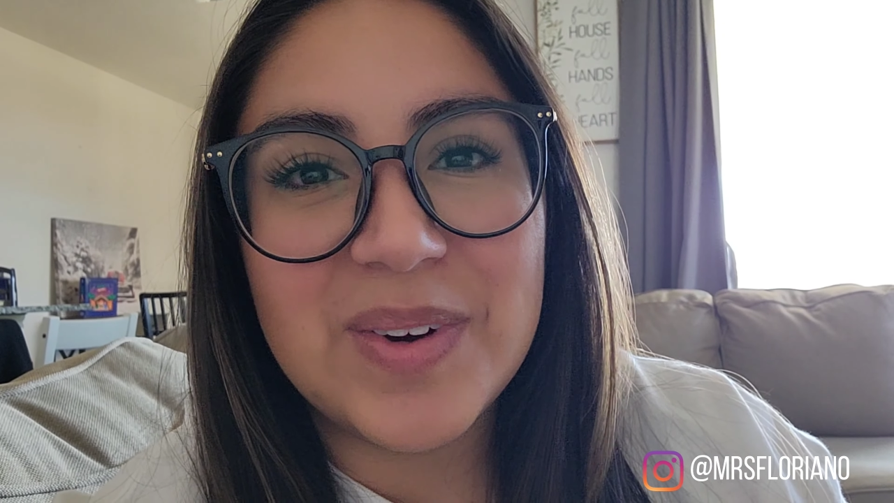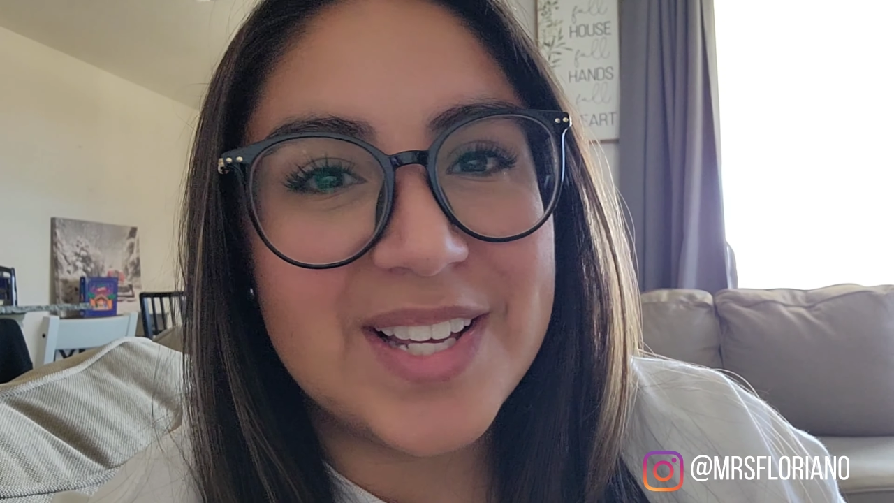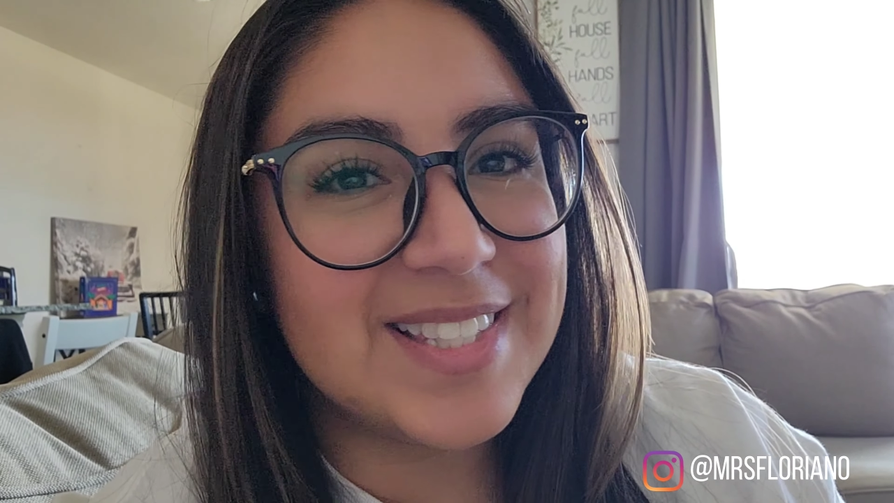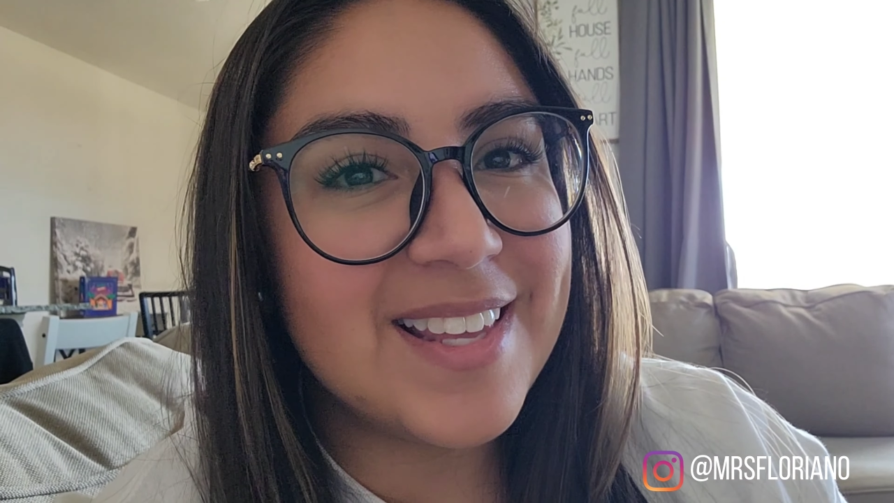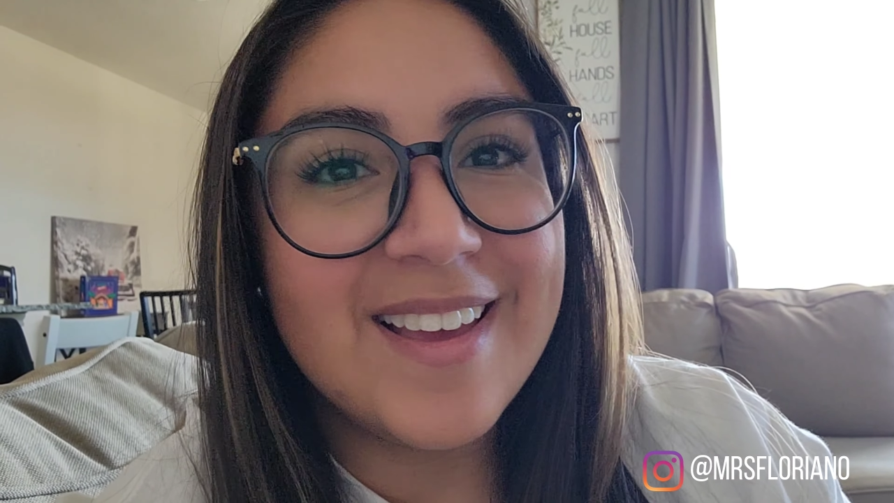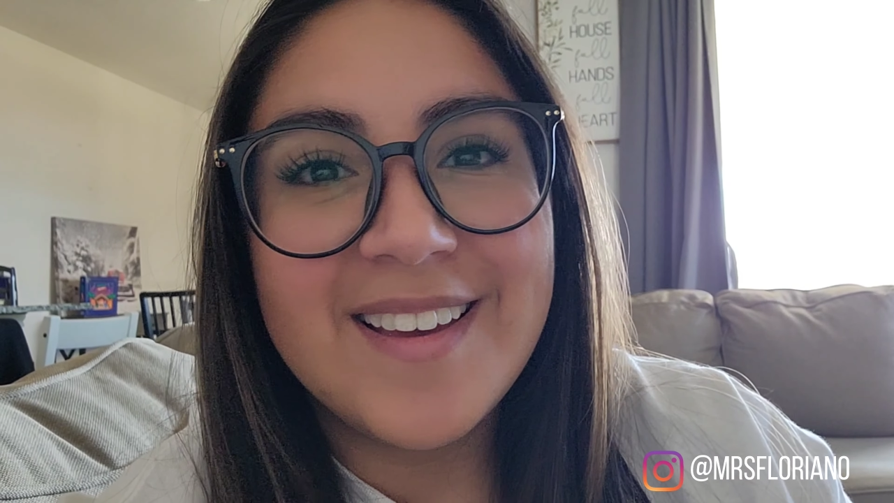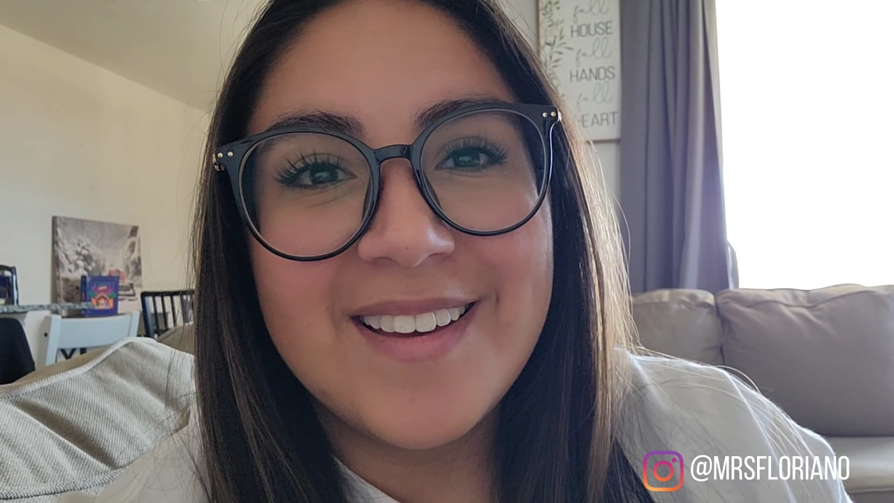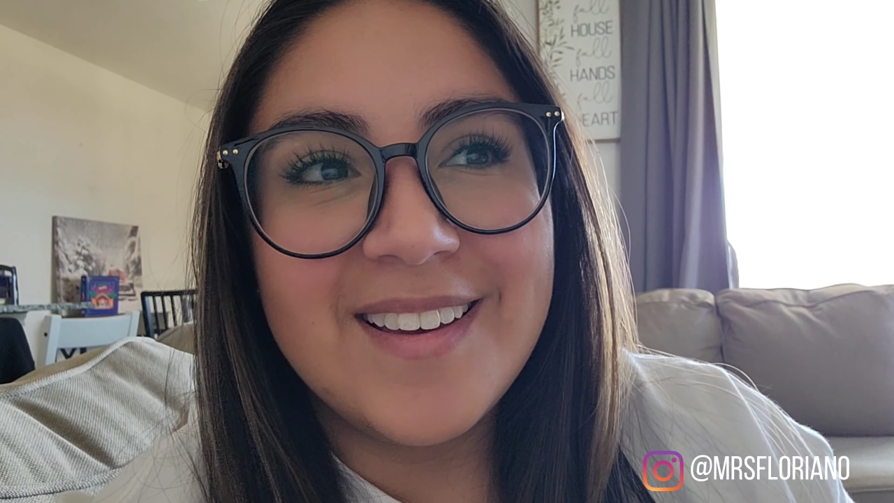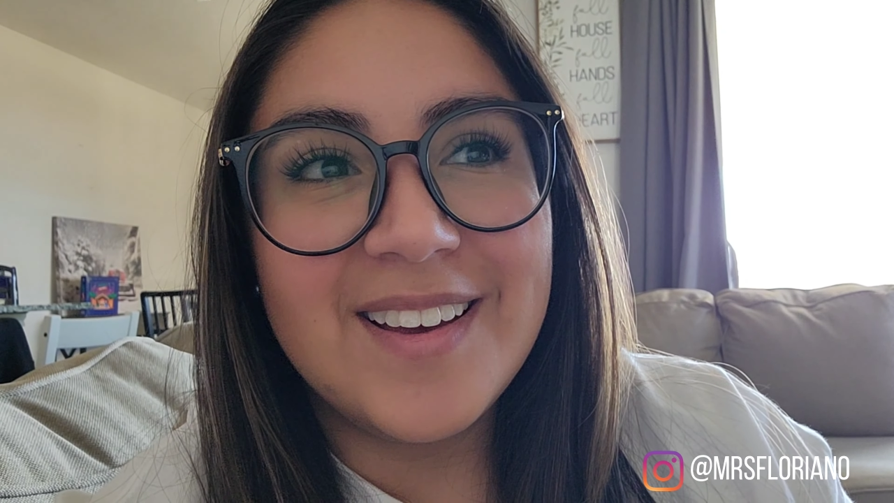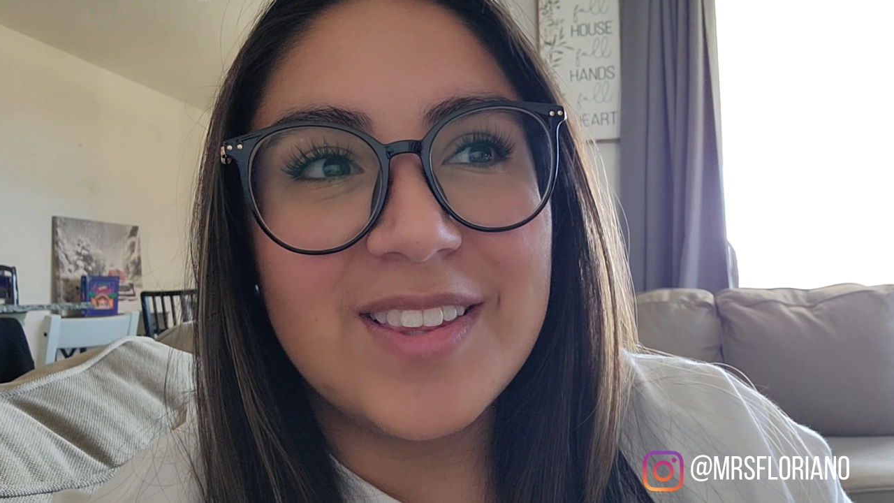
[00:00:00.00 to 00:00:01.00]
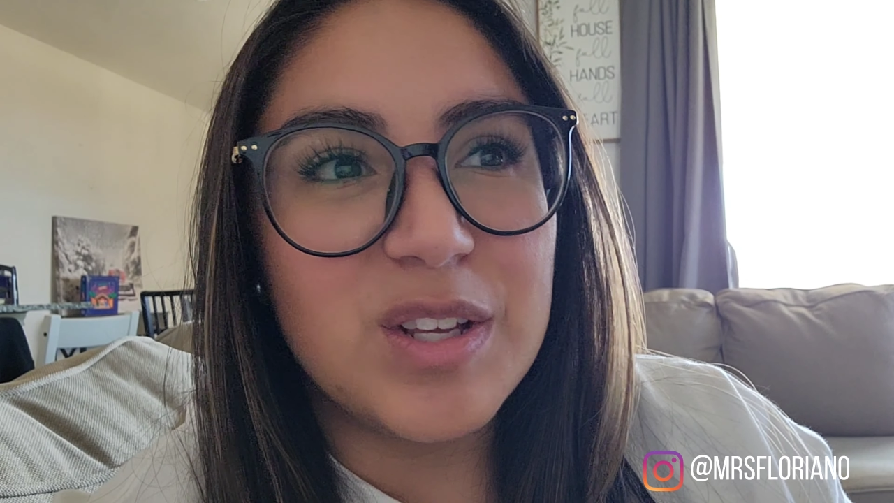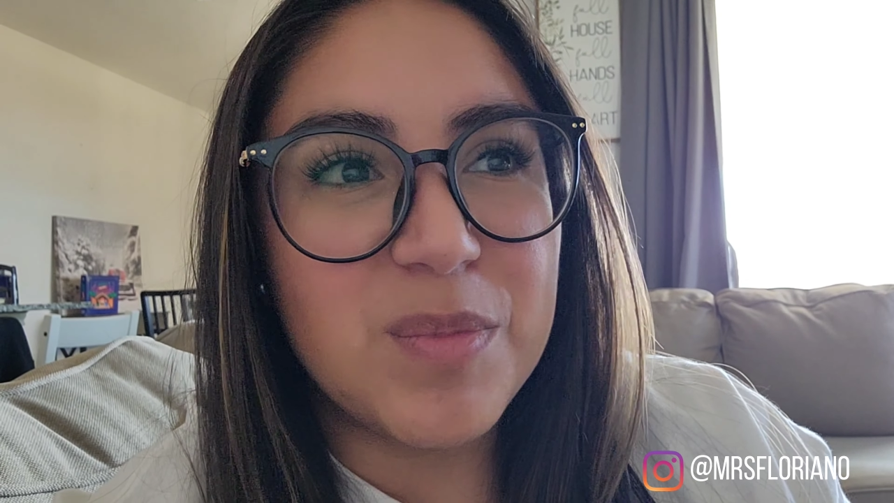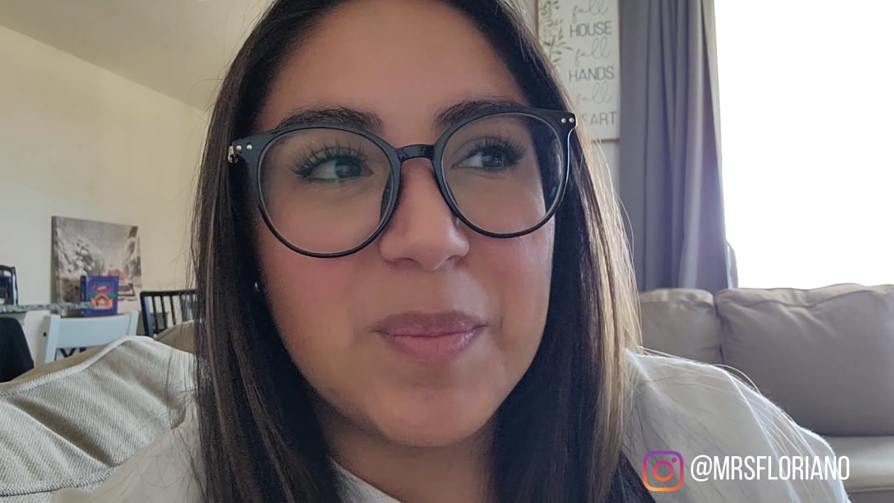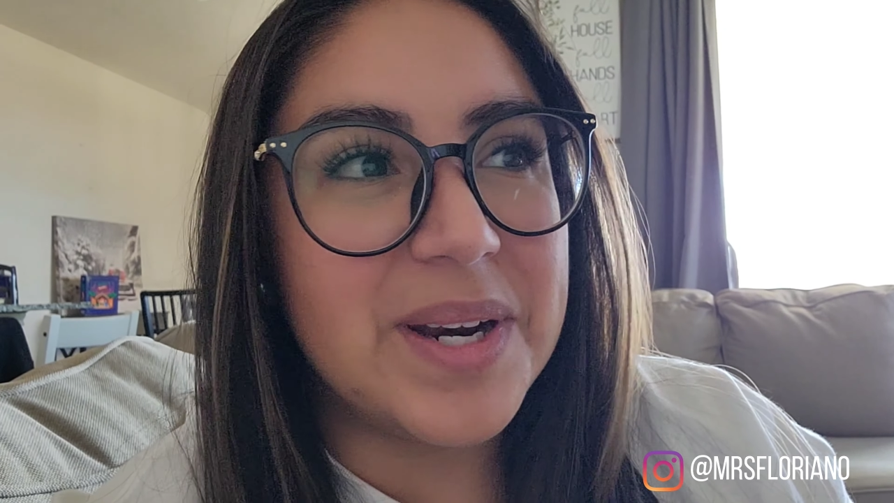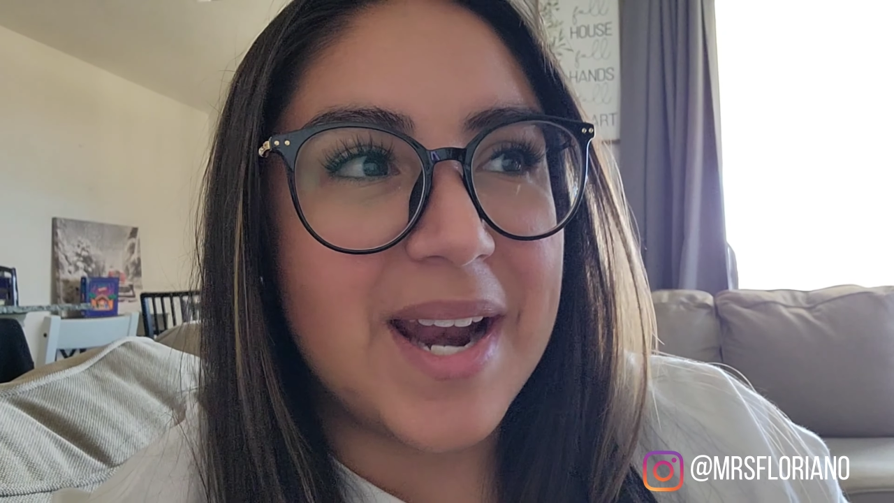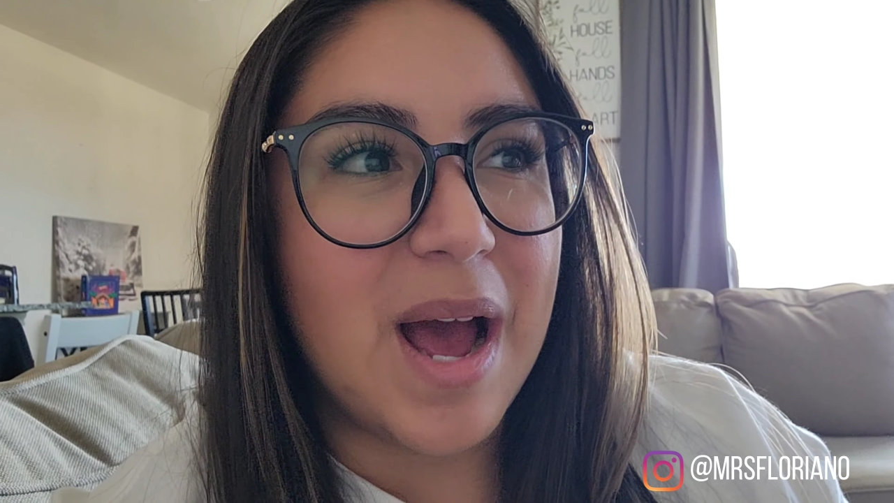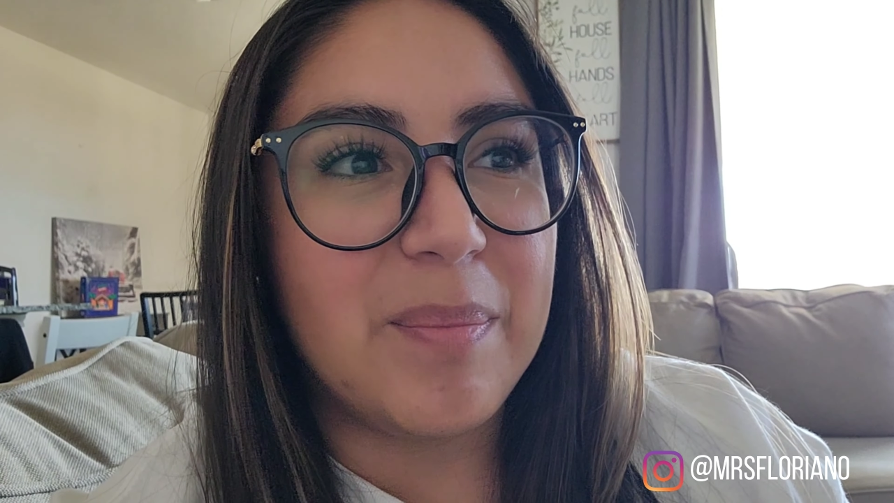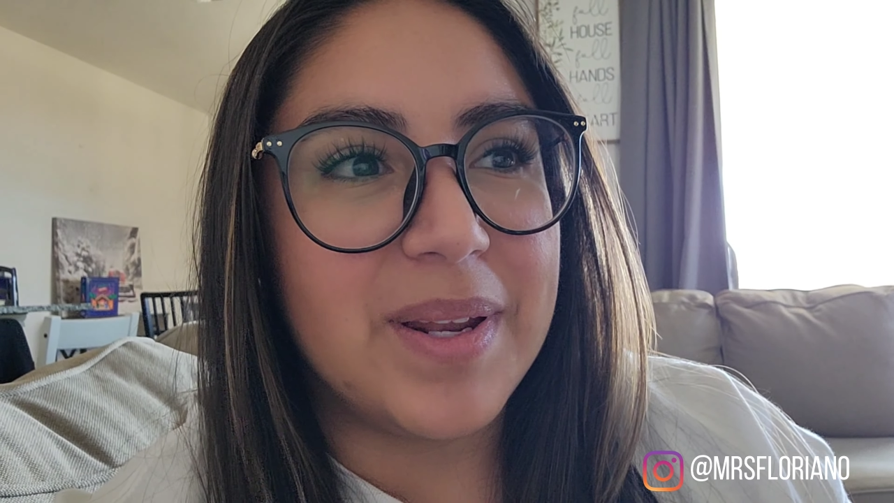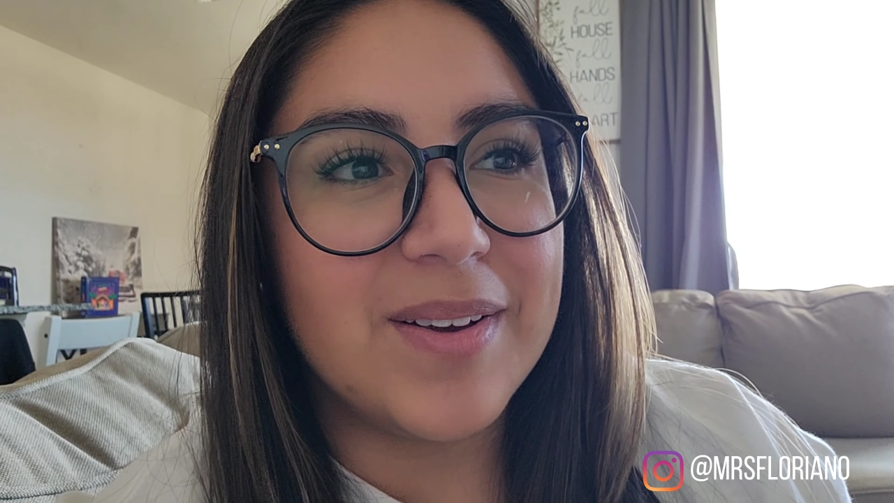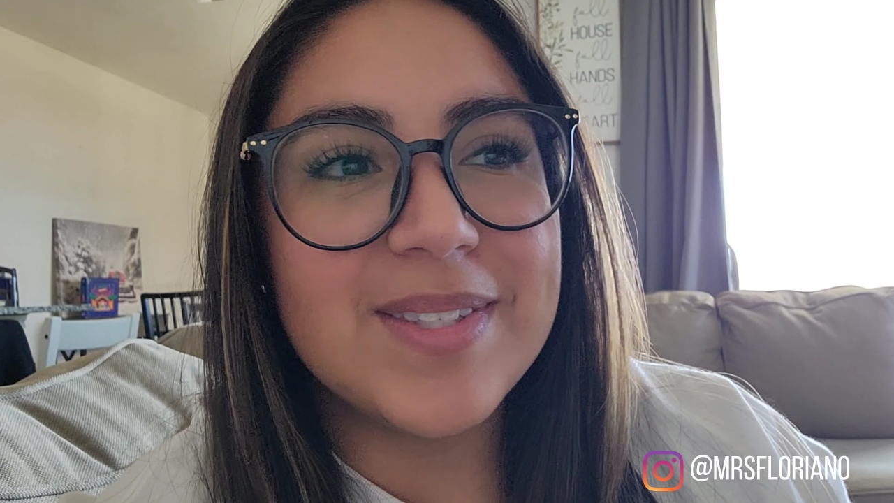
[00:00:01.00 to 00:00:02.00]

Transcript: was the moment it happened.